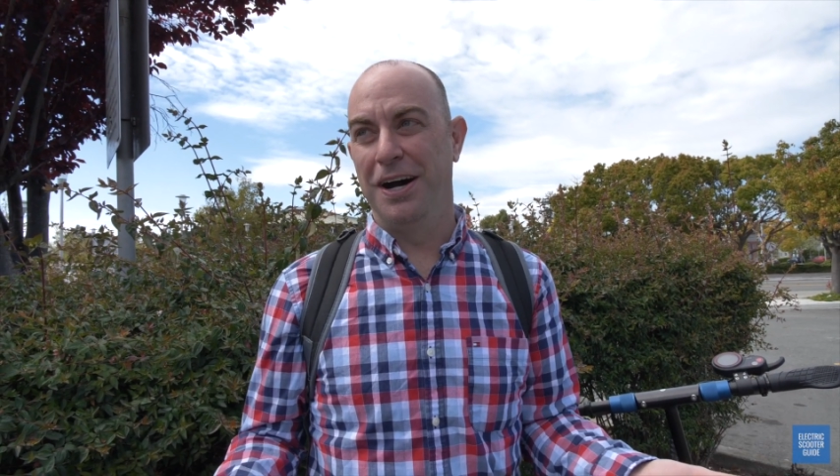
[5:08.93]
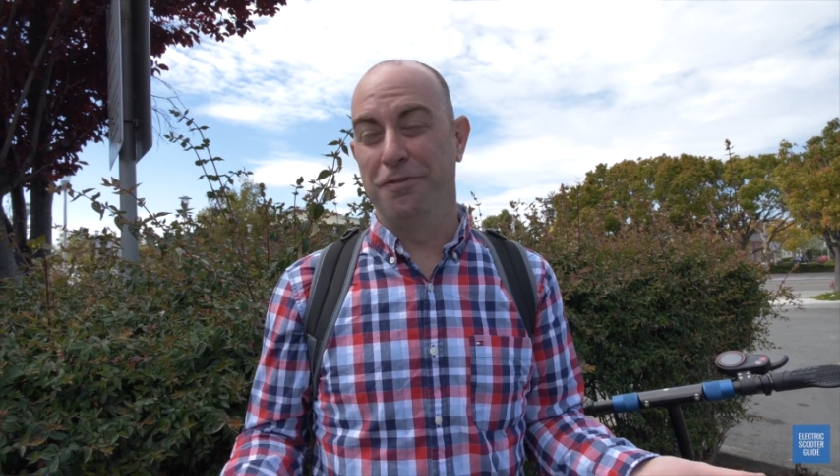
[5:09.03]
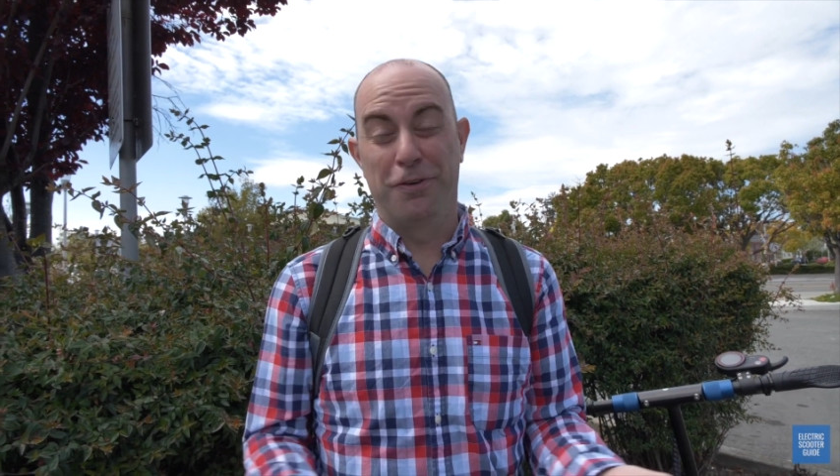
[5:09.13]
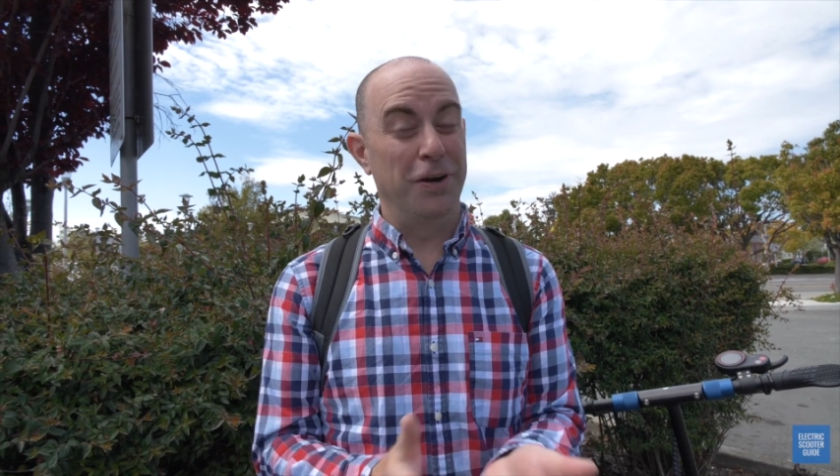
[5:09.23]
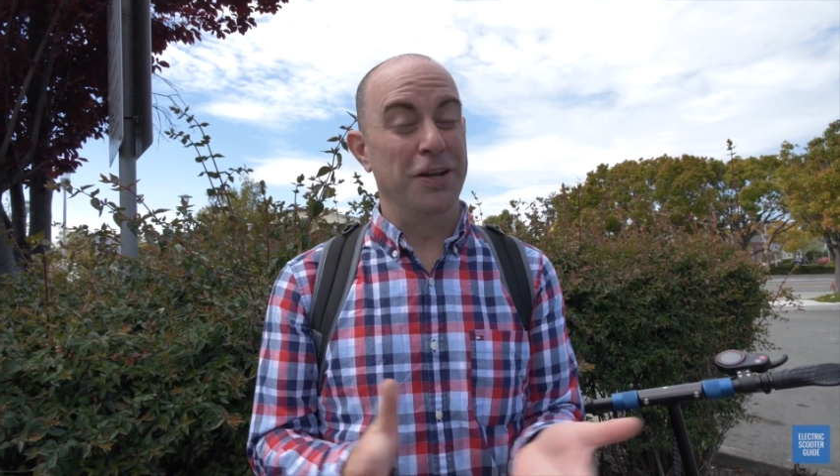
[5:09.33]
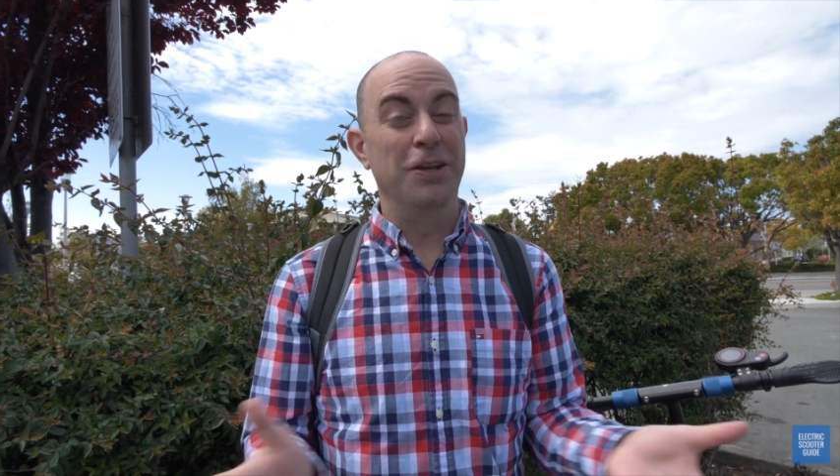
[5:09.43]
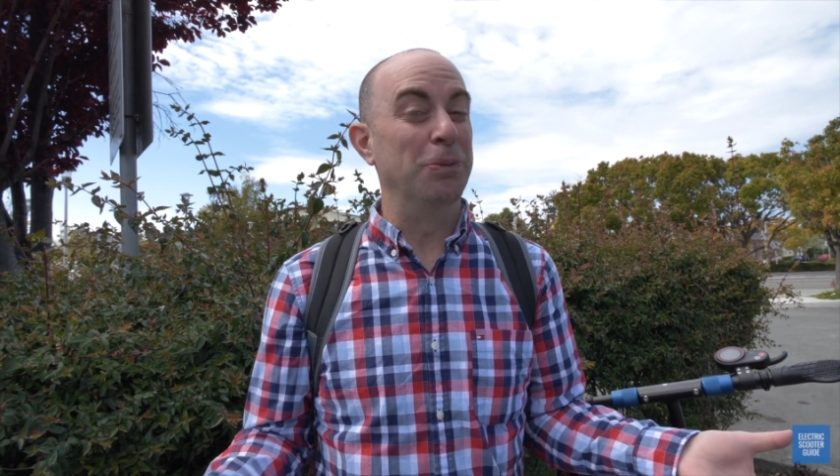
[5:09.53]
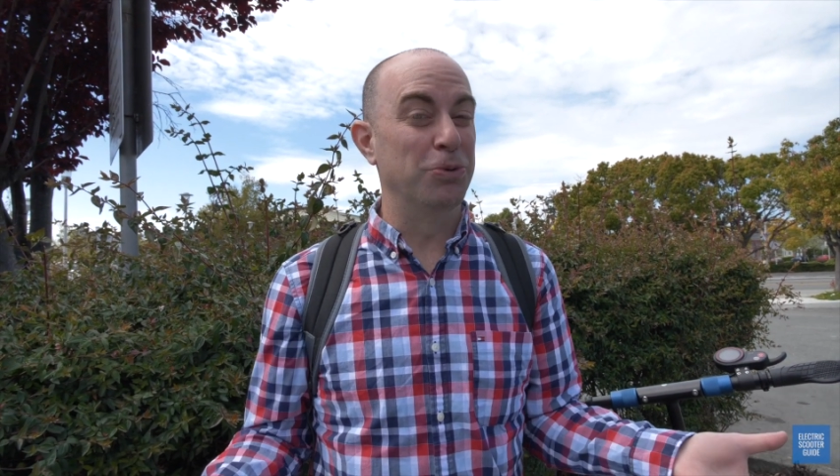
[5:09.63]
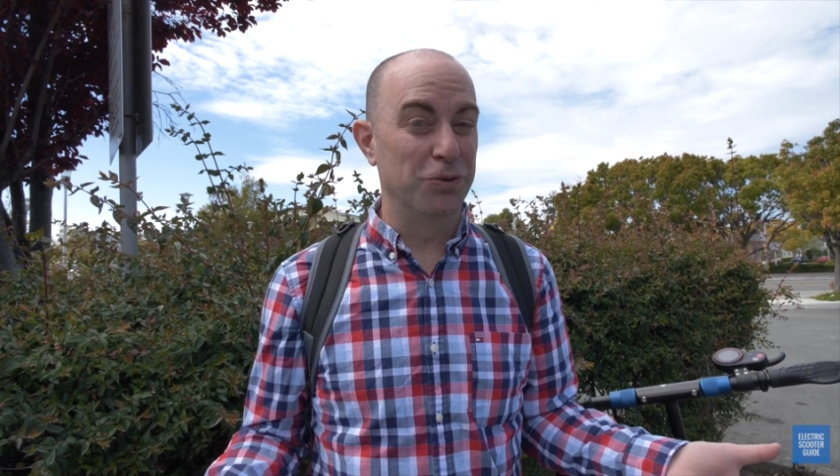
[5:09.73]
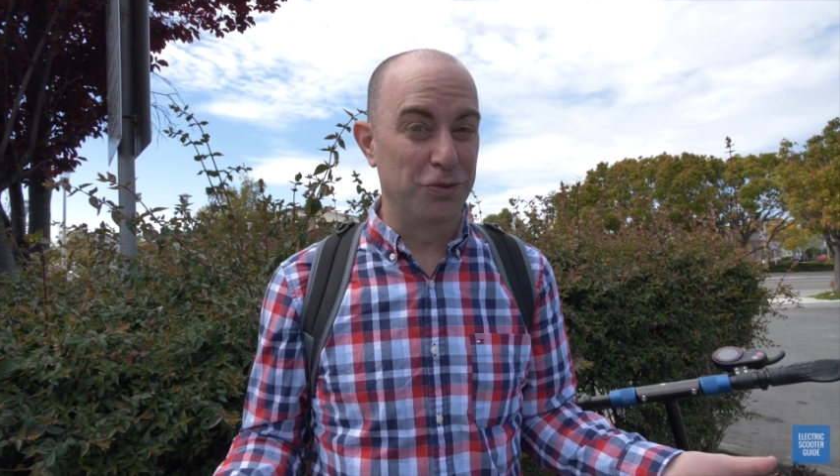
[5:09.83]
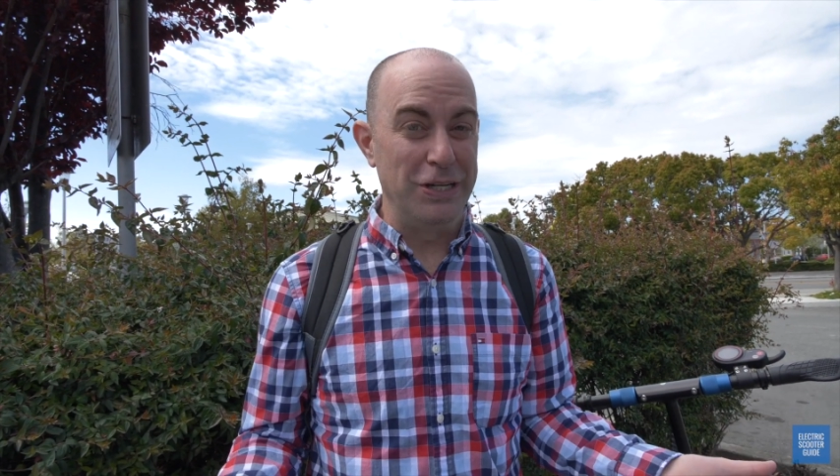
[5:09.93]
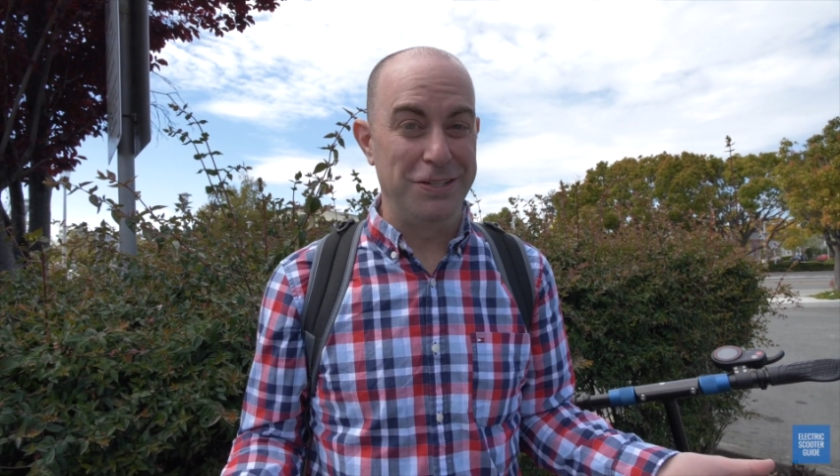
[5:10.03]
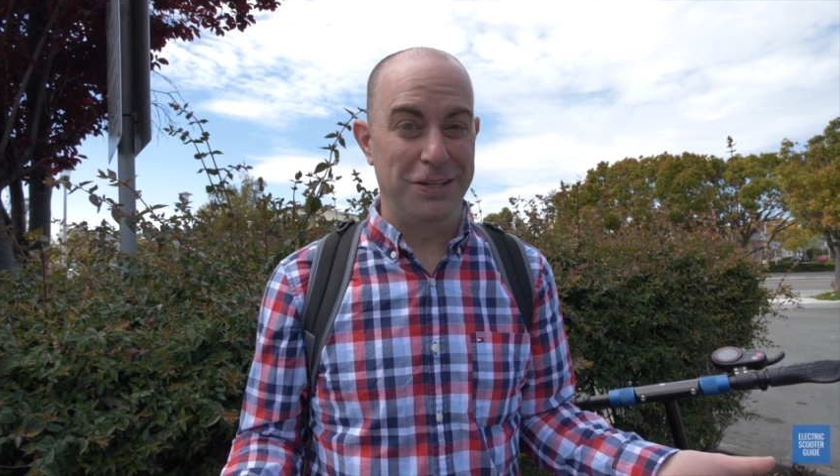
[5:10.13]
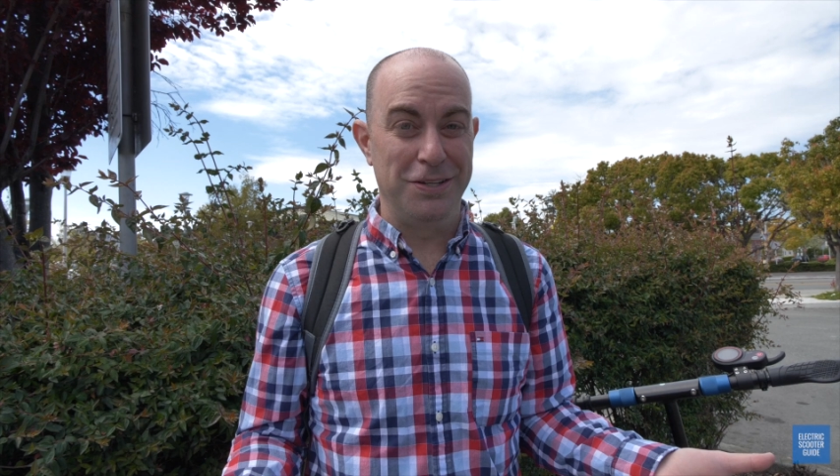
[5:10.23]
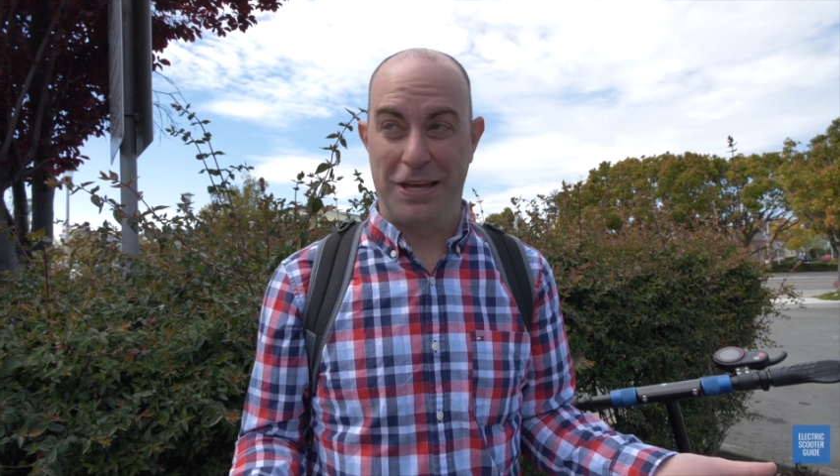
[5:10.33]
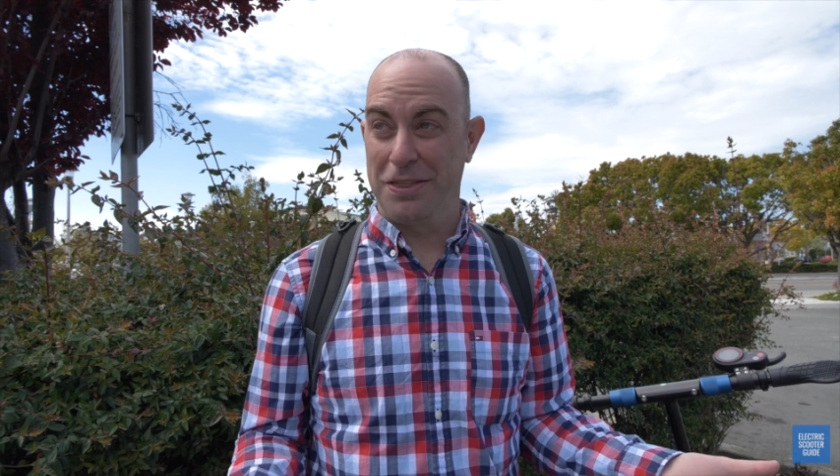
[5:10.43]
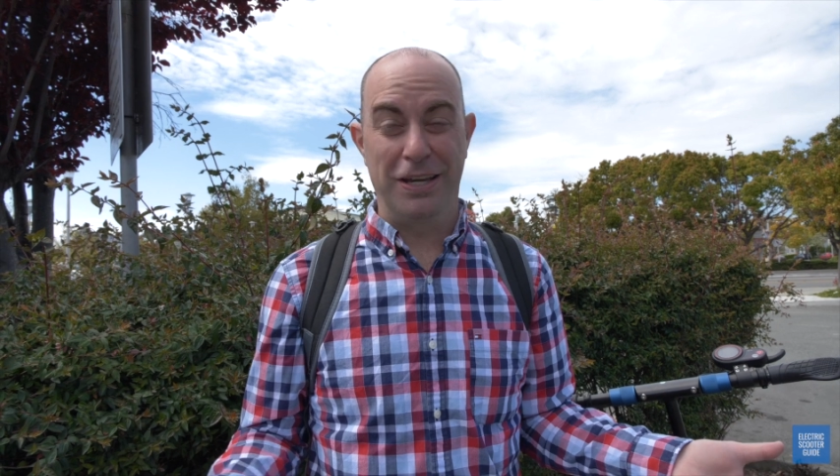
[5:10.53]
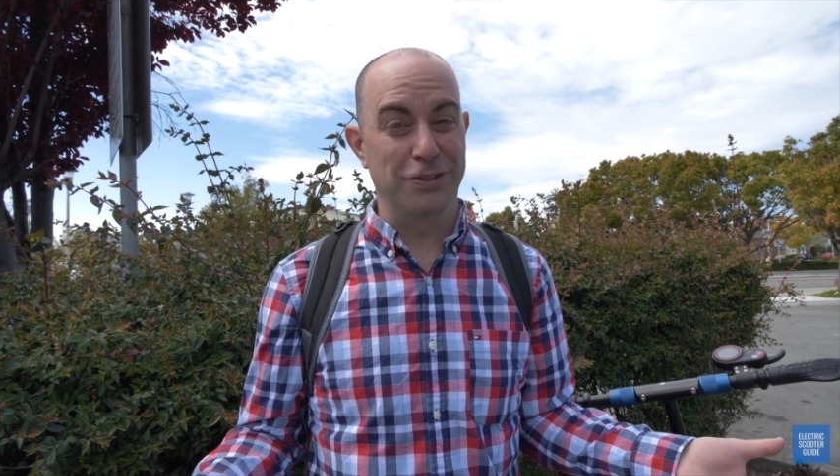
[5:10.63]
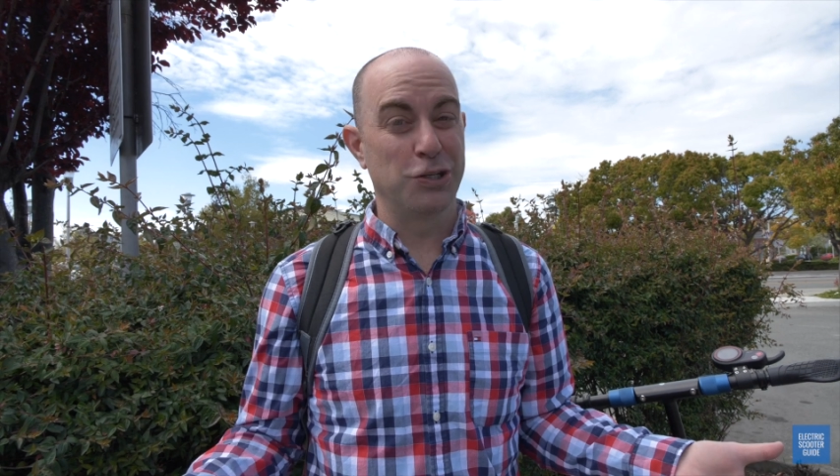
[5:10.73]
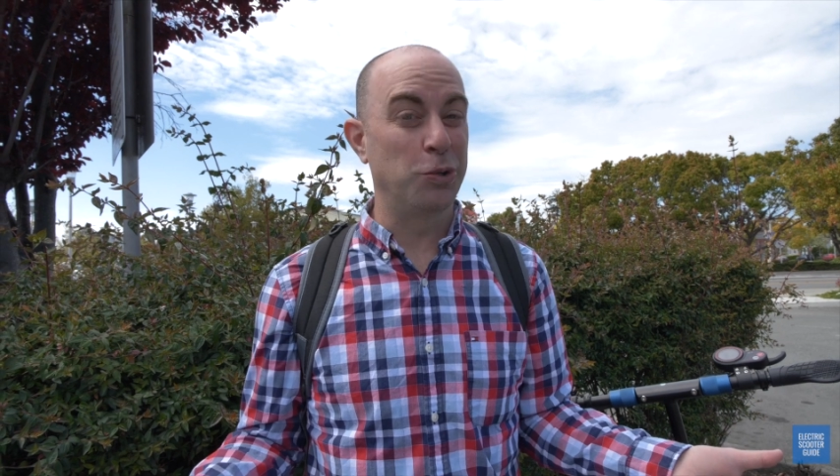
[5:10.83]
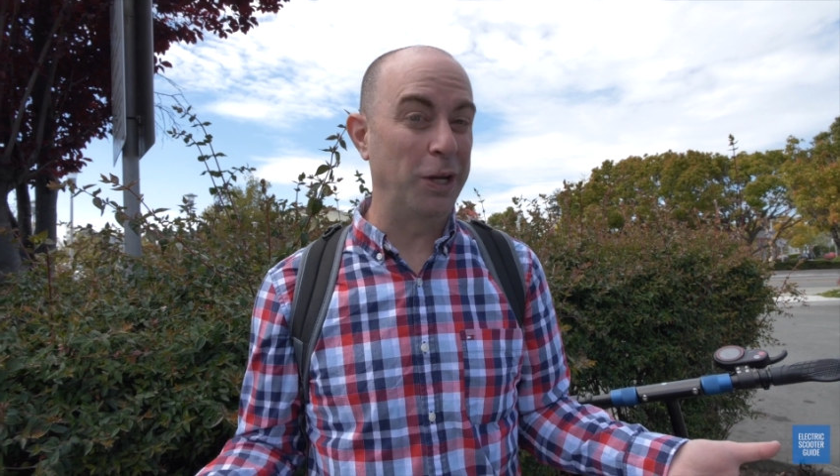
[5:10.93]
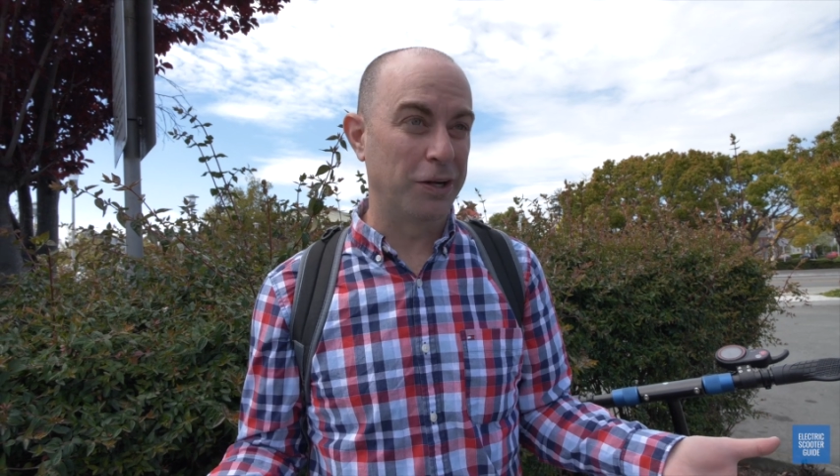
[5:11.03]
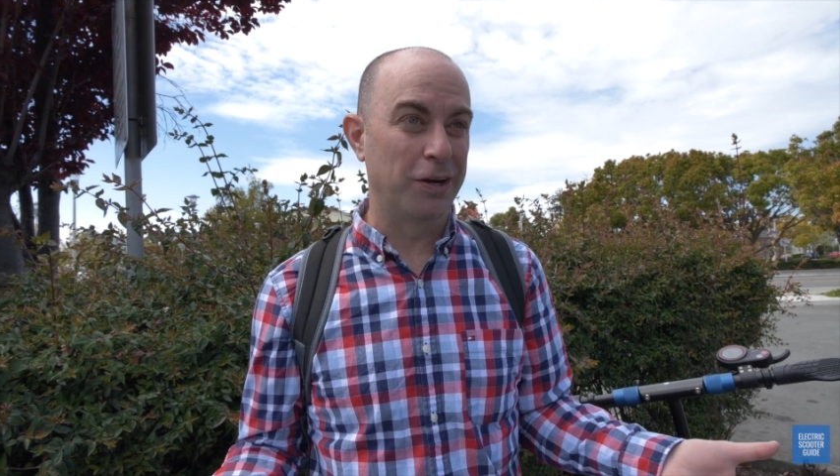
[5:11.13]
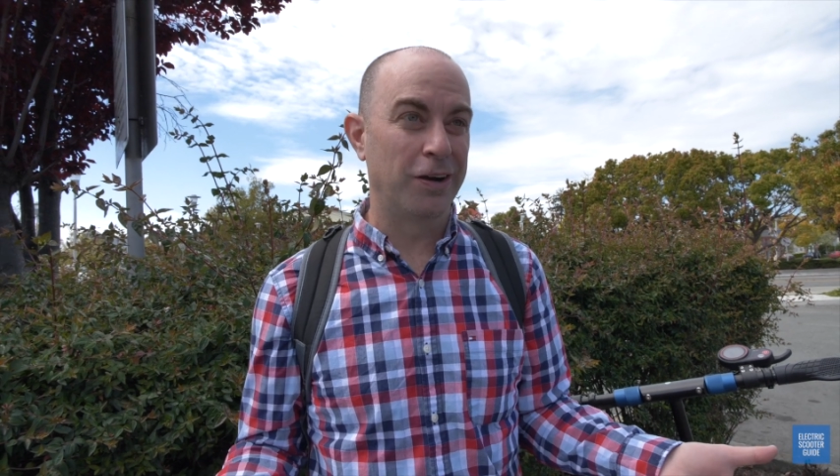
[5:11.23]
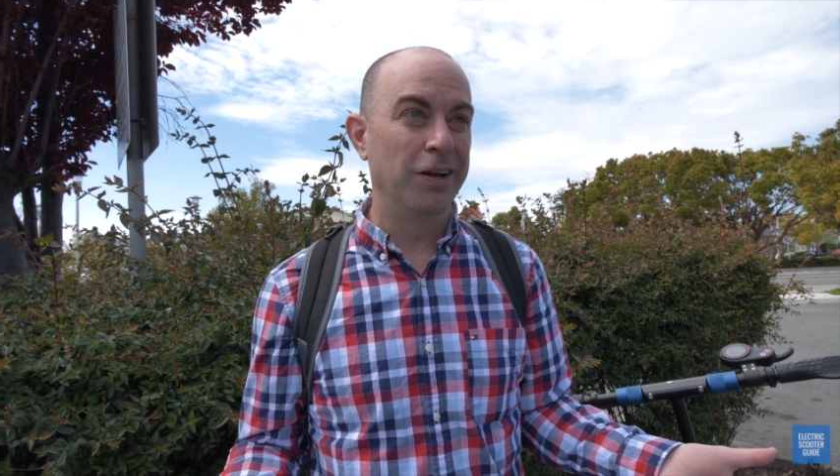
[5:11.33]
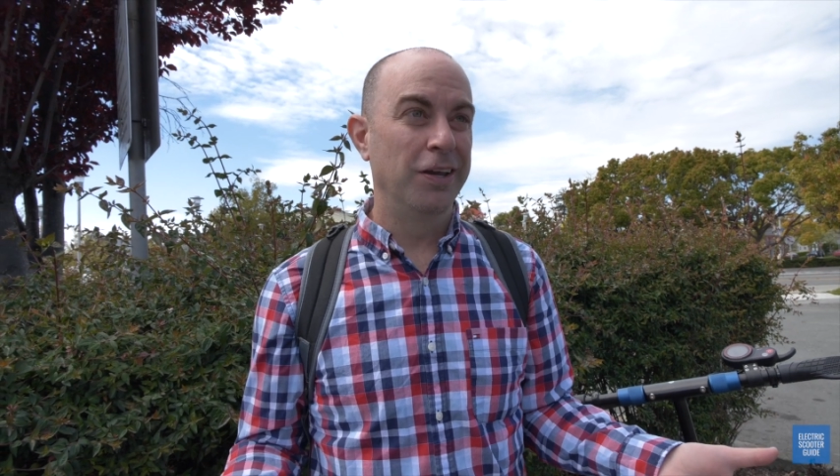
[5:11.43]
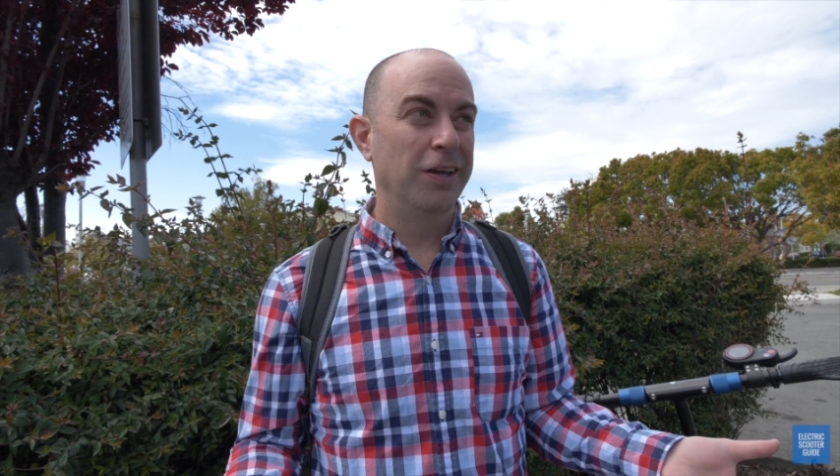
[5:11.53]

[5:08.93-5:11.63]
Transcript: for a number of reasons. I think it's quicker.